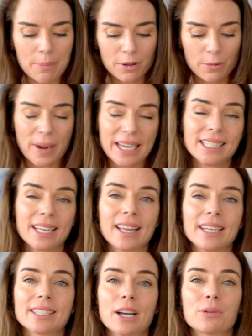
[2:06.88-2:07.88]
couple of basic
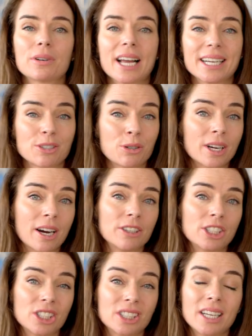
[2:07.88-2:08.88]
things I would like to
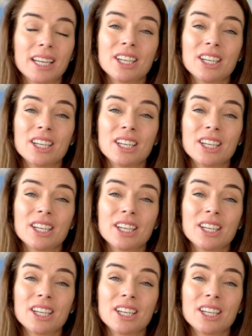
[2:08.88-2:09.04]
encourage is